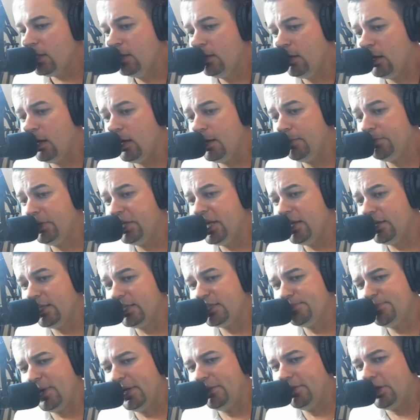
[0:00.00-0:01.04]
Uh, but yeah,
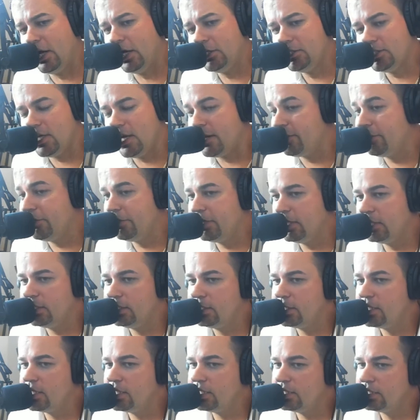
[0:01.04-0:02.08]
that's my thoughts. I don't
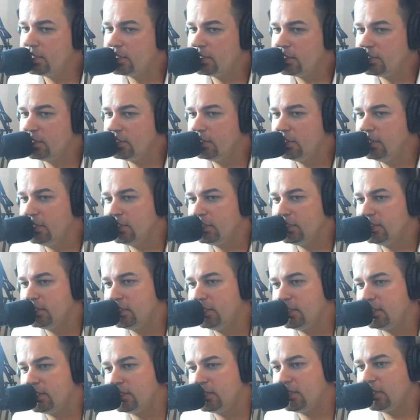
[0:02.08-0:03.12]
think this this is
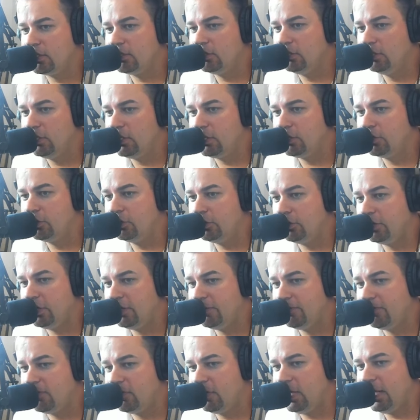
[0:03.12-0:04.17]
necessarily a good
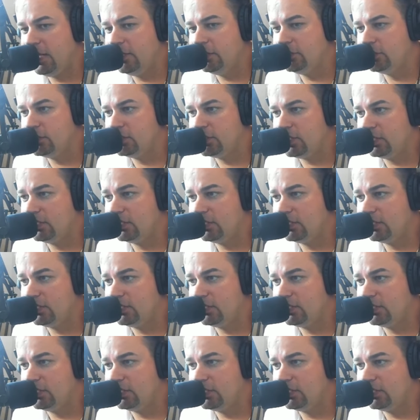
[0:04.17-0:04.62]
thing for agents.